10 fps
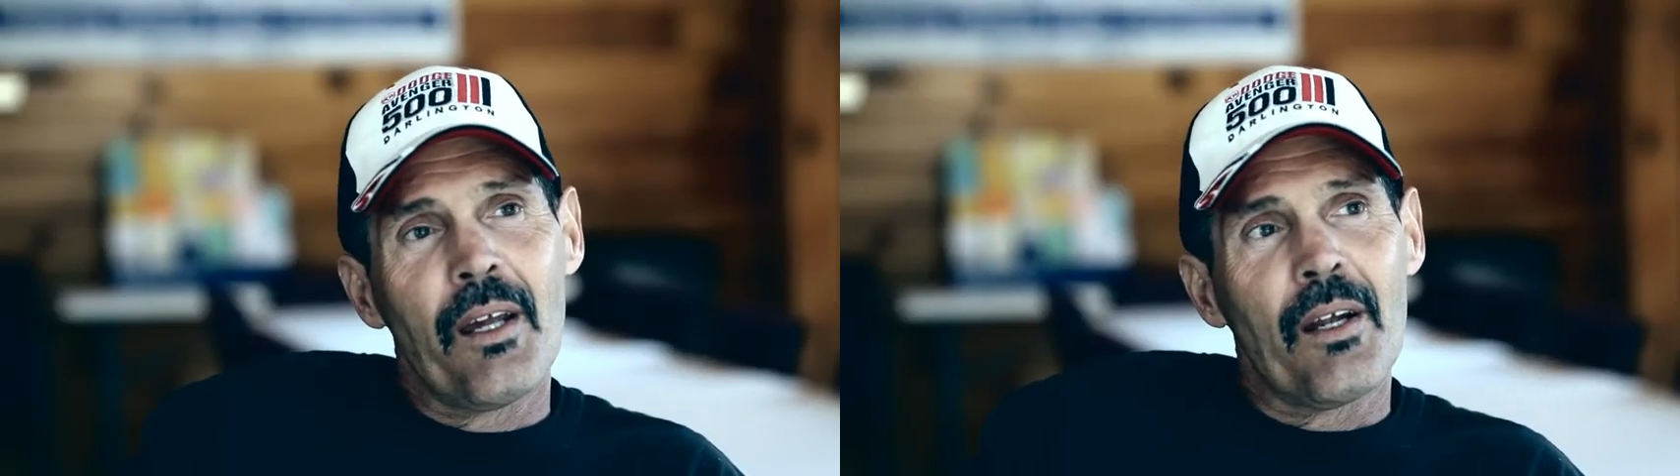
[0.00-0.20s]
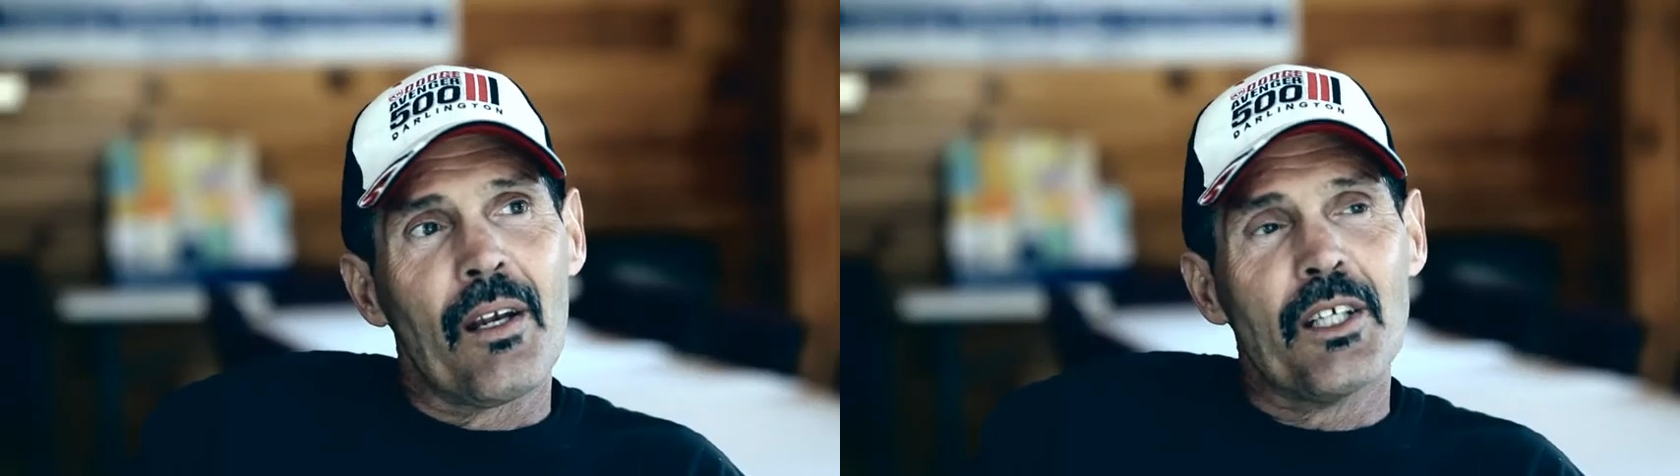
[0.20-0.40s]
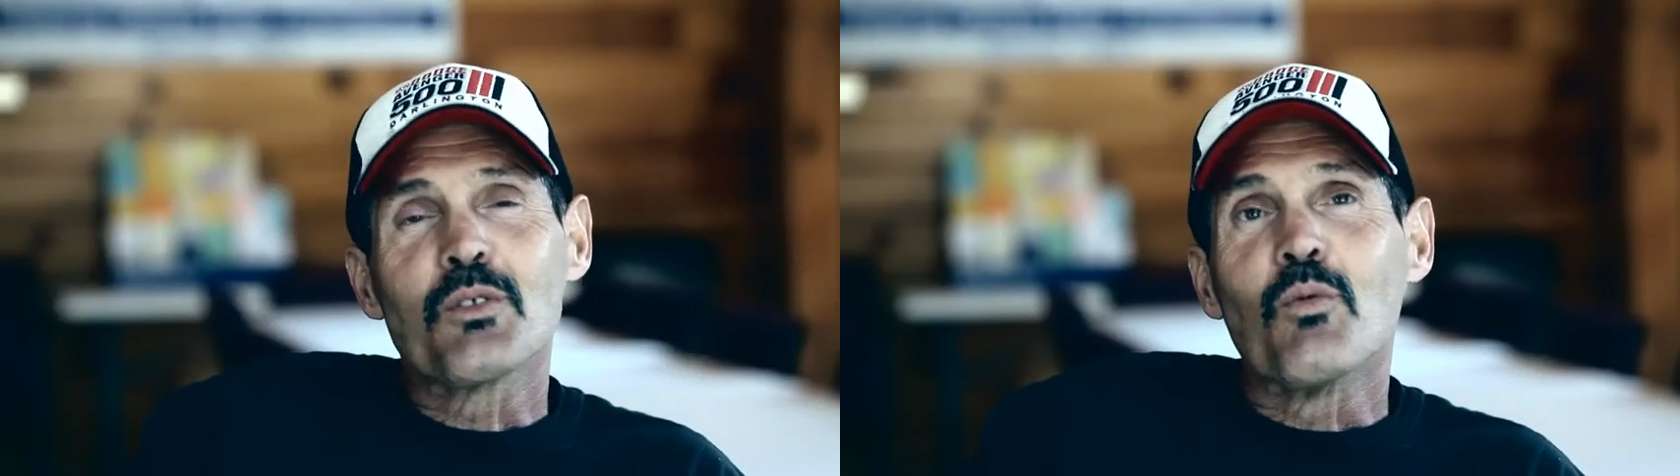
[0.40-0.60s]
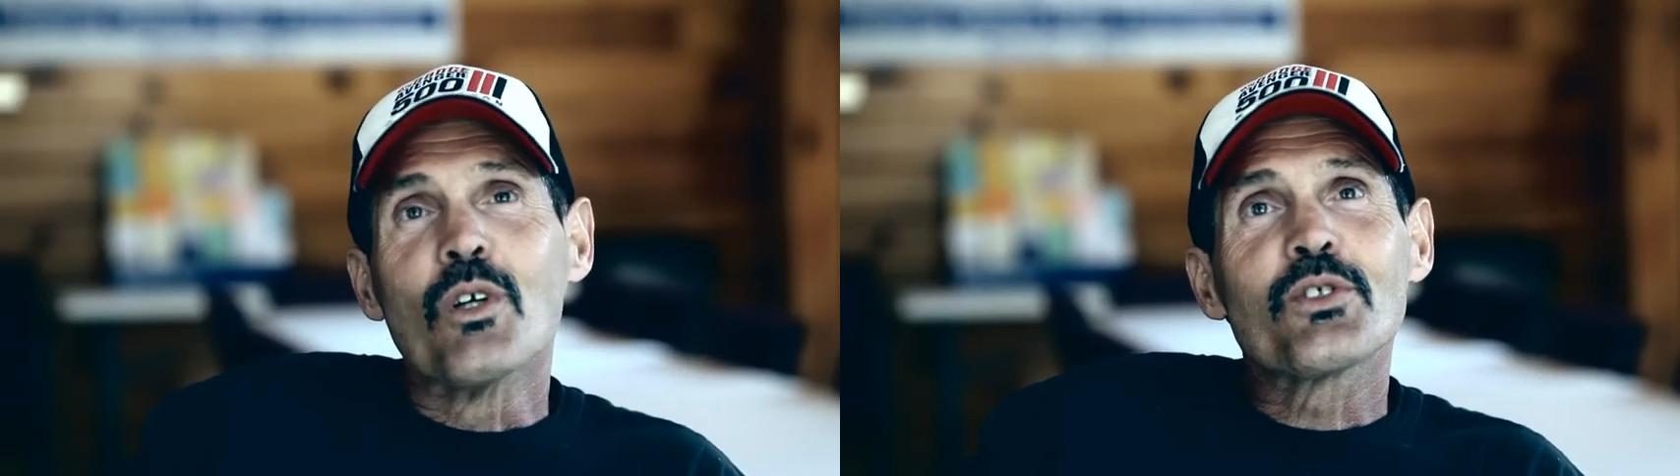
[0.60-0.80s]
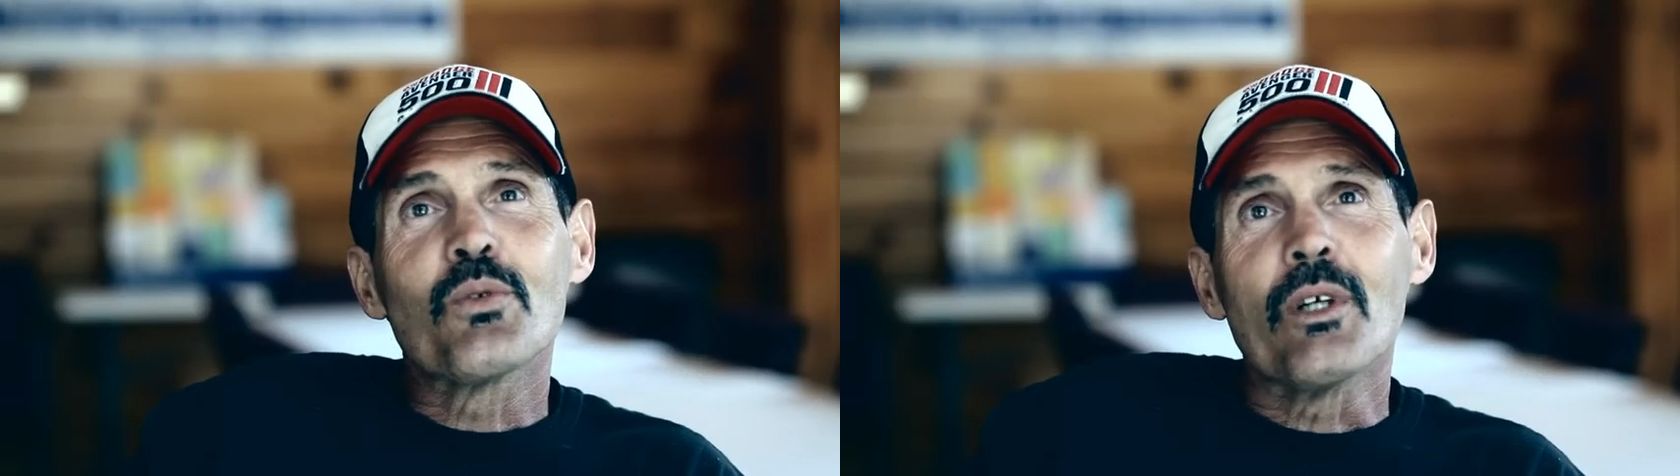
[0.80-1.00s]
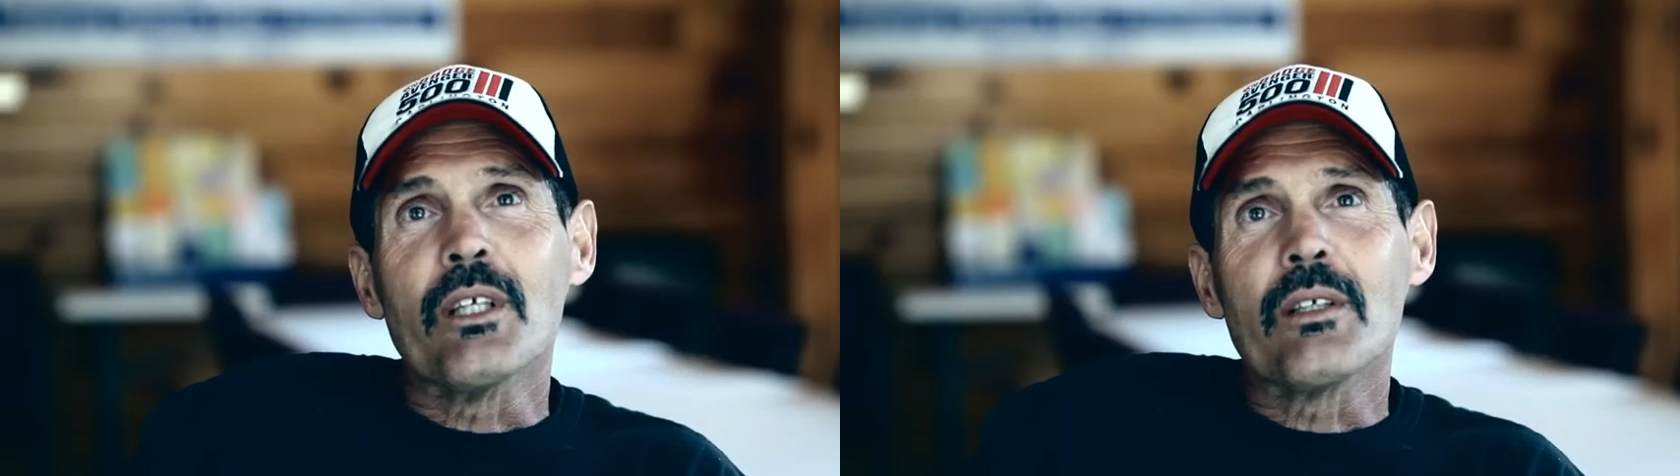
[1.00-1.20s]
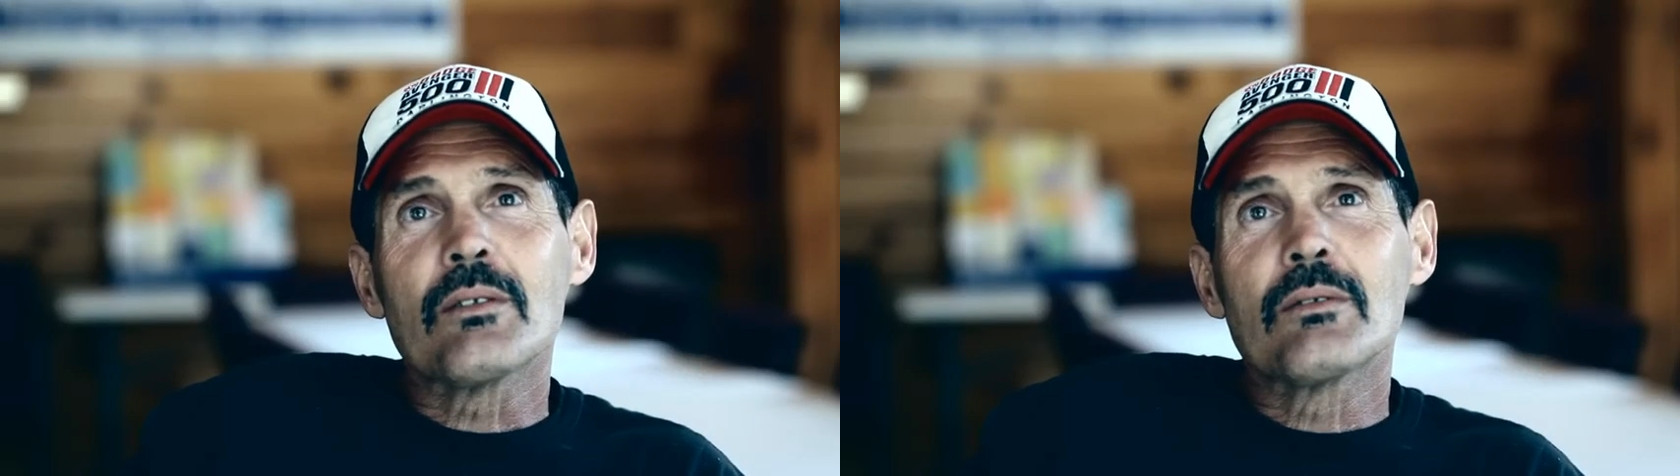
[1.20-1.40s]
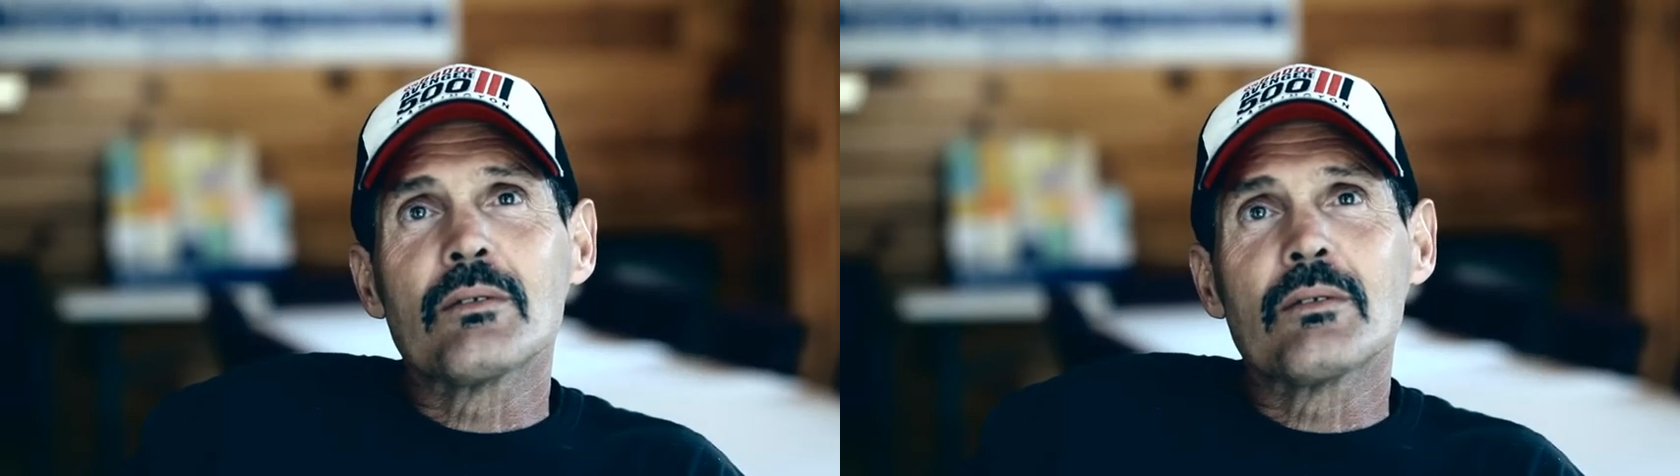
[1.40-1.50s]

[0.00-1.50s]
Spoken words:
at least once a week,